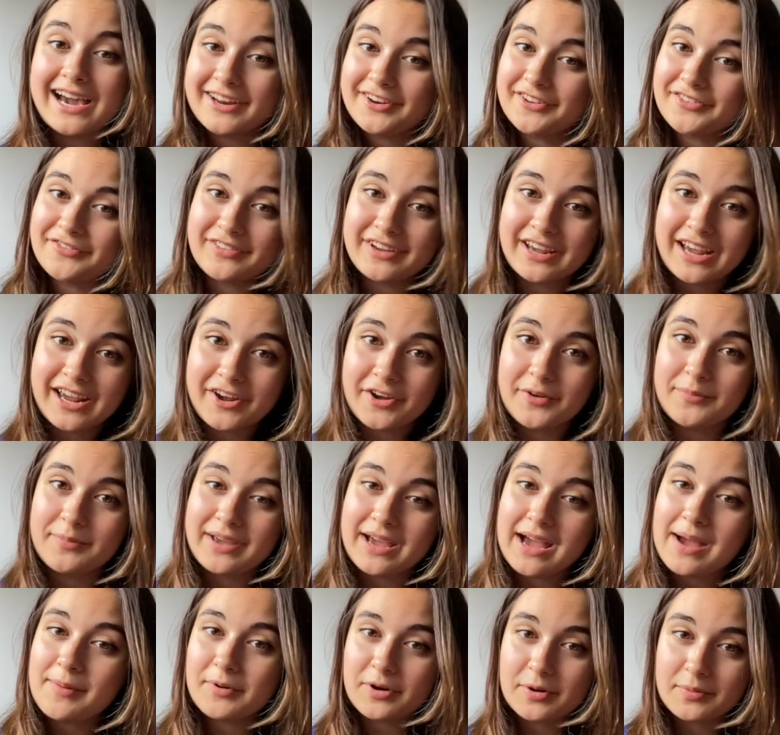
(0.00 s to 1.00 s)
I don't think I could be
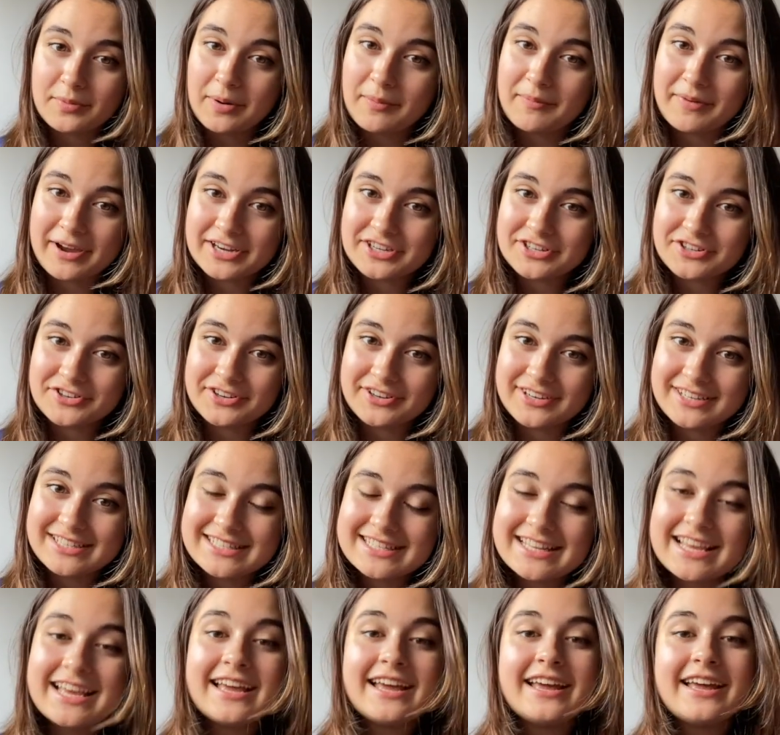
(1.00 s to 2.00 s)
happier about my
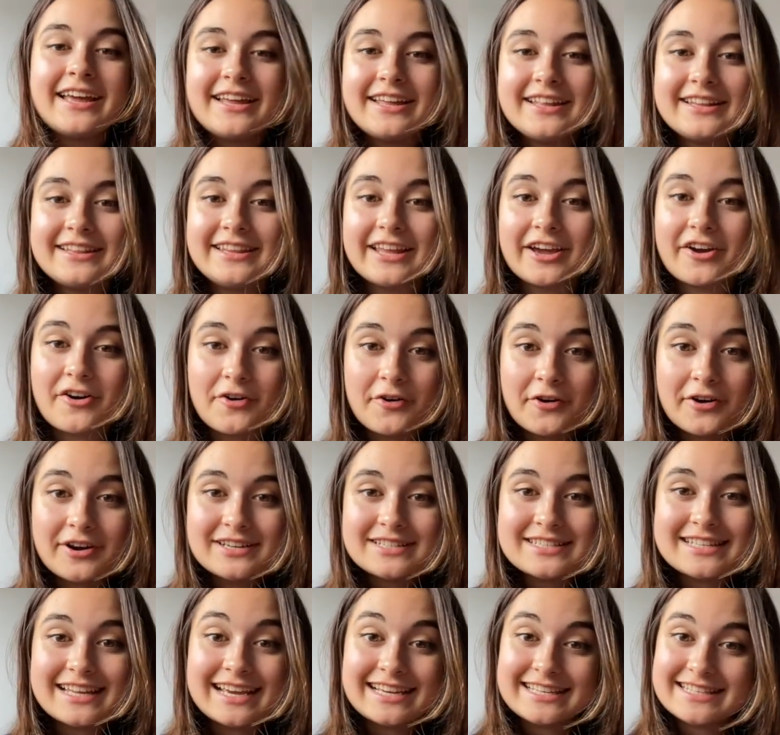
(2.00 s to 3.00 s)
choice. The
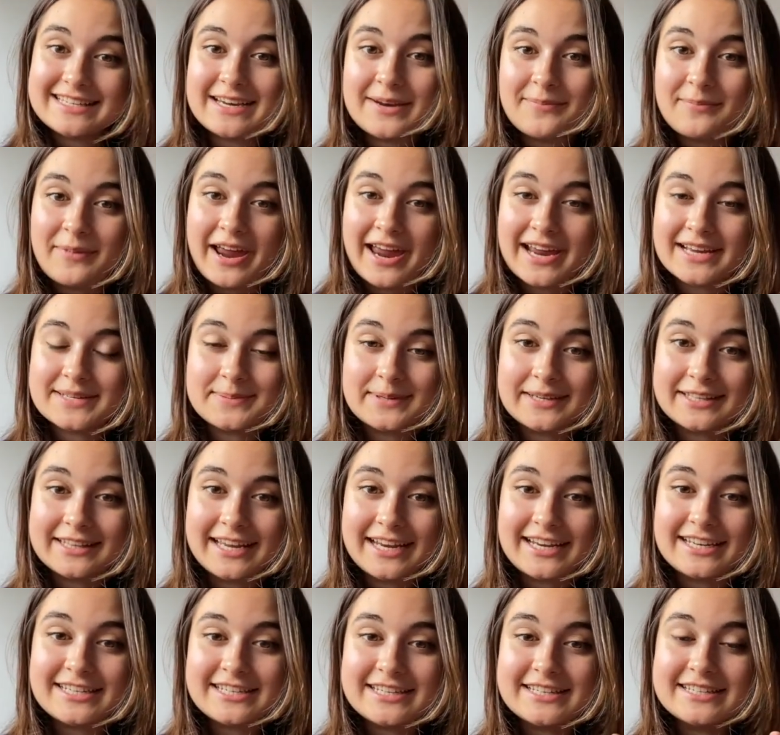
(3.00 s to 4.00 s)
course exceeded my
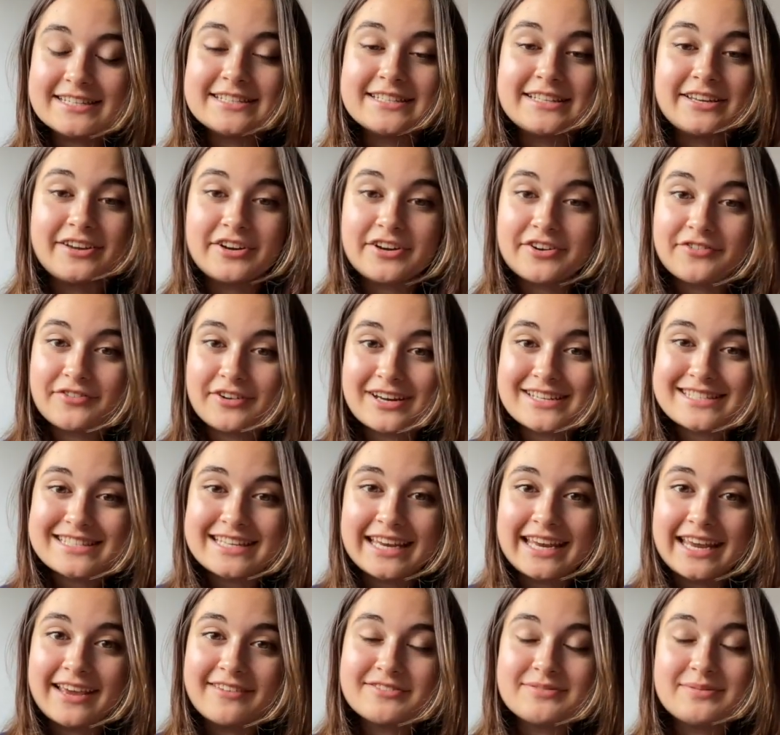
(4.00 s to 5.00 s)
expectations. The
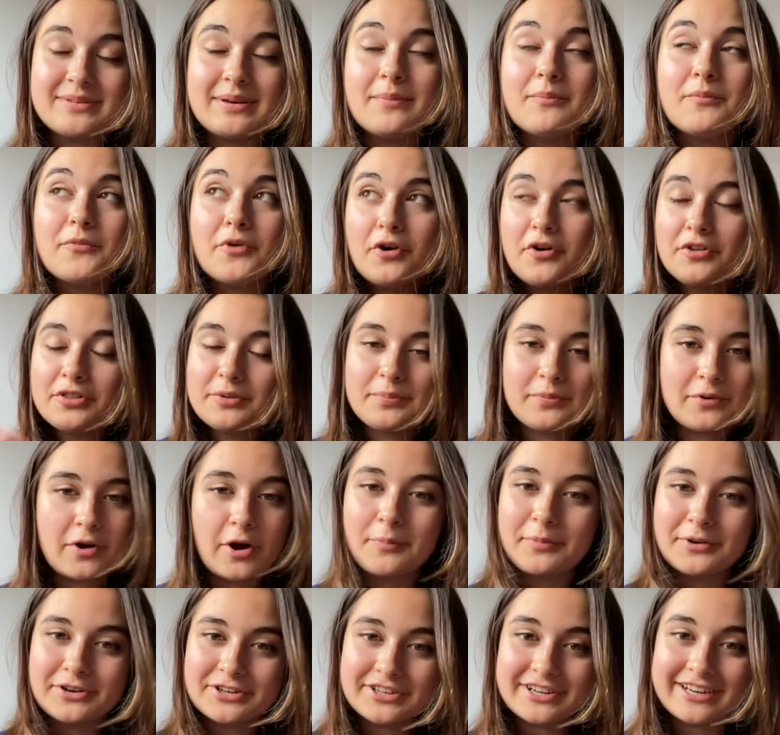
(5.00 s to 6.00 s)
university gives me multiple
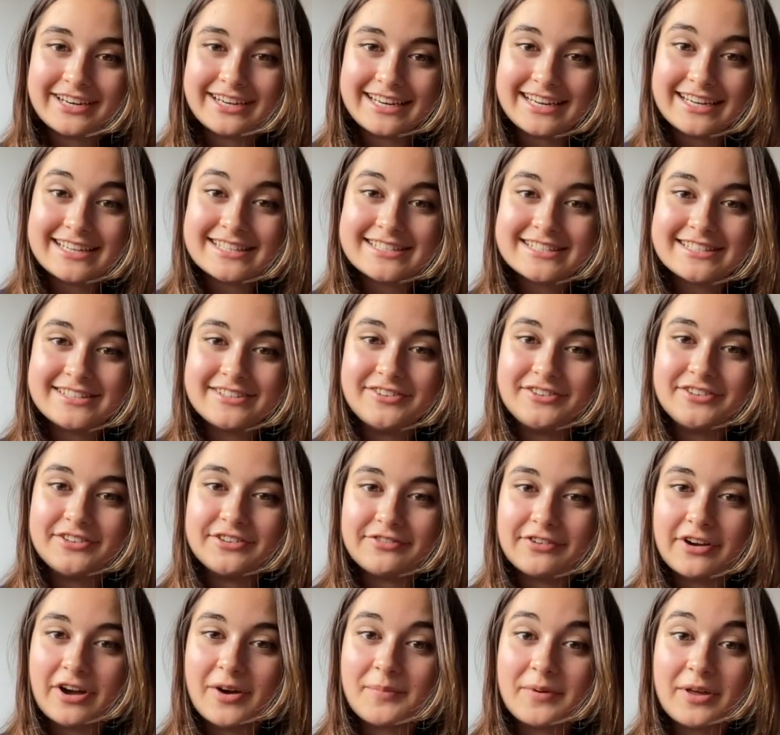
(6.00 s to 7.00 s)
opportunities to
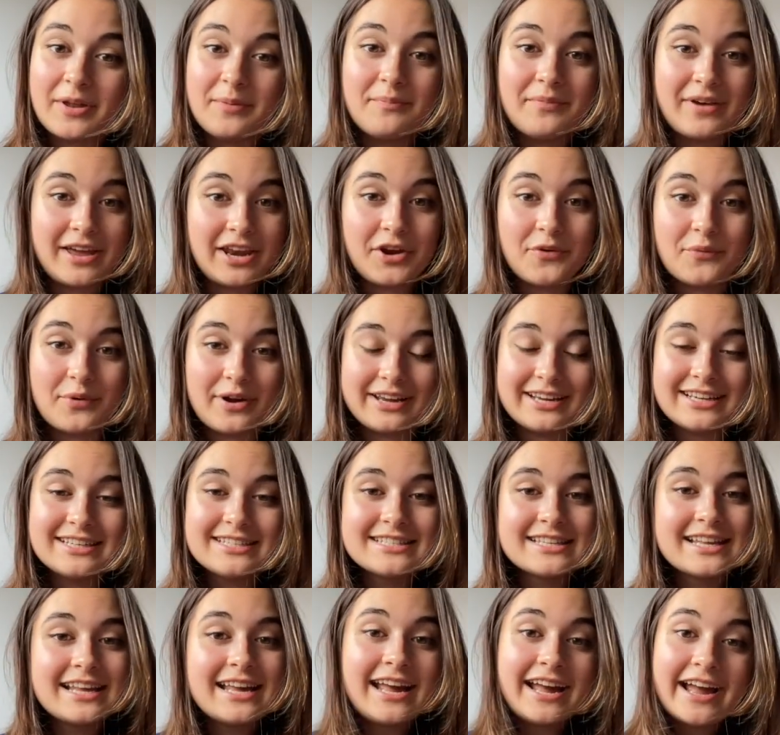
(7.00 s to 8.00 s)
develop in many
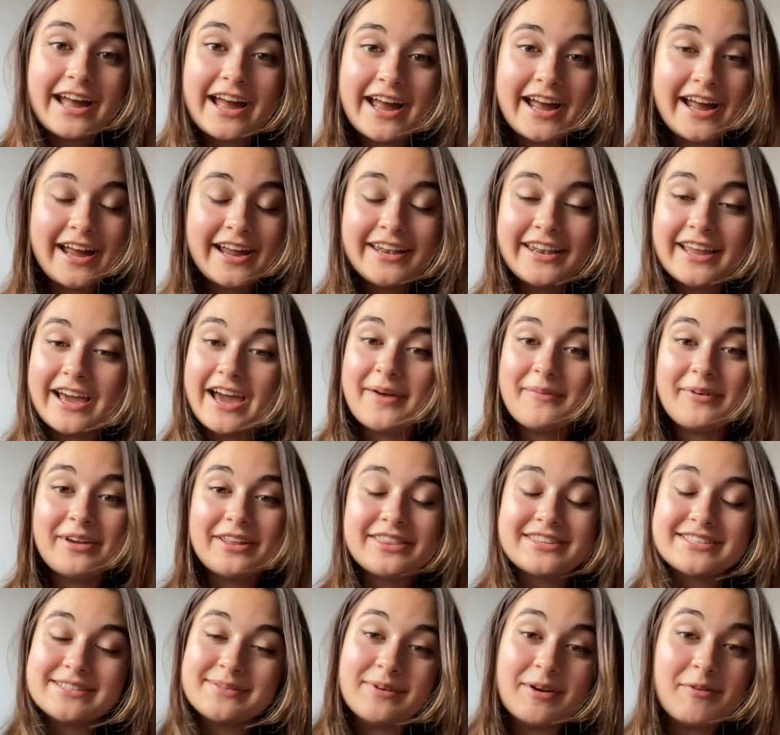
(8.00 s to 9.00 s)
ways, and I
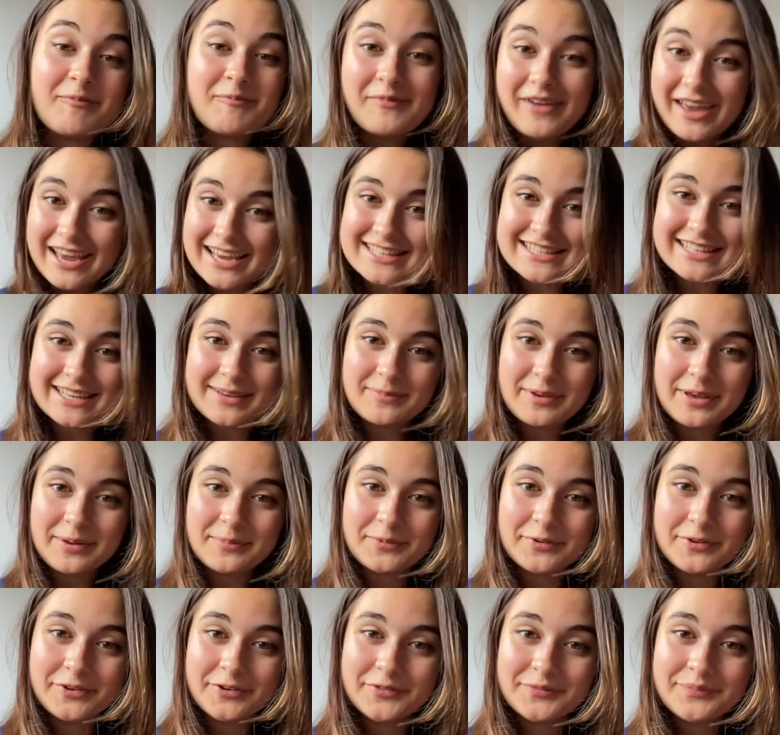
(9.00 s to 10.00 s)
met some amazing
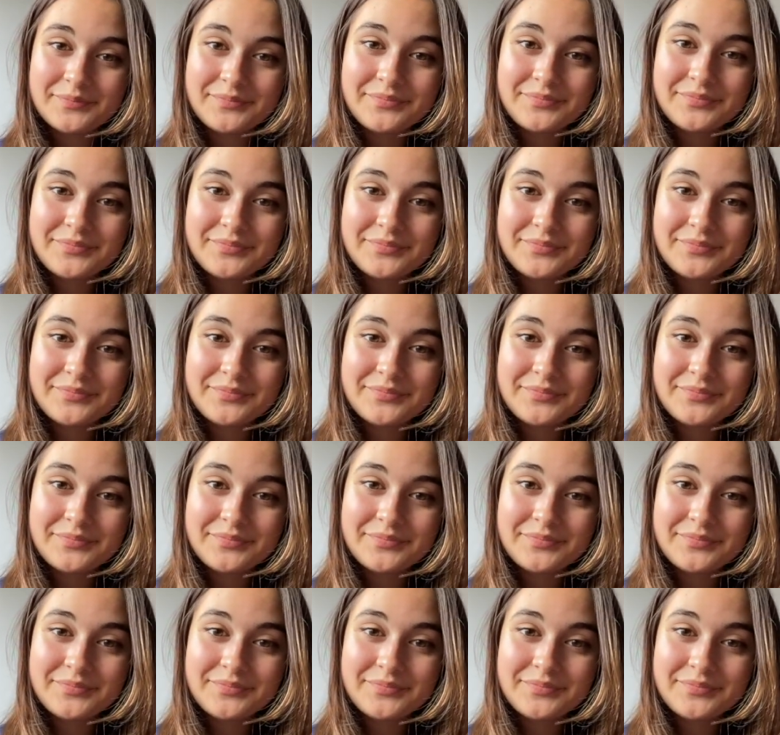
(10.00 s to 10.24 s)
people.